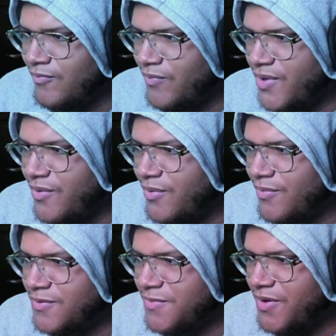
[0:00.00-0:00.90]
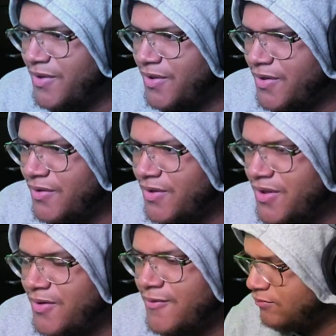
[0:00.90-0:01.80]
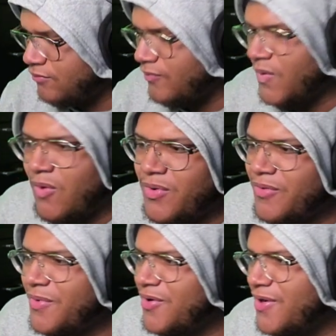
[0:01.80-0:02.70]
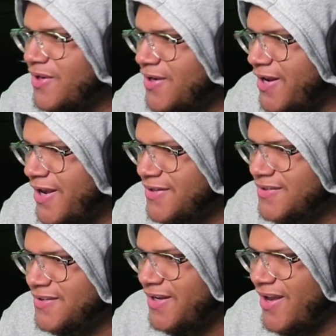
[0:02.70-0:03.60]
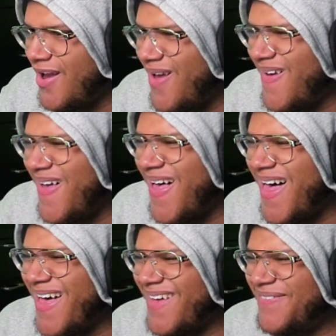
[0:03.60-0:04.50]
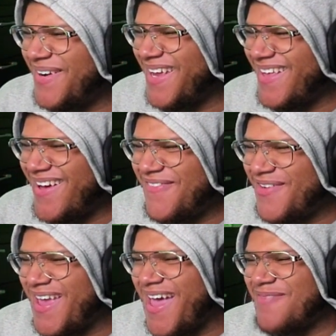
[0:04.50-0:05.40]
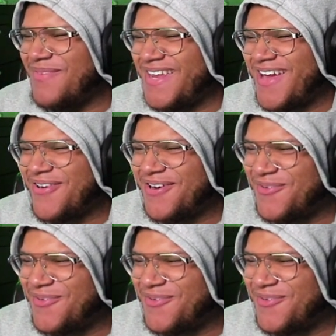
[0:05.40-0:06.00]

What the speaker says: one was buried there, yeah. I wonder if we're gonna get kind of answers to that. I forgot. MITTY out here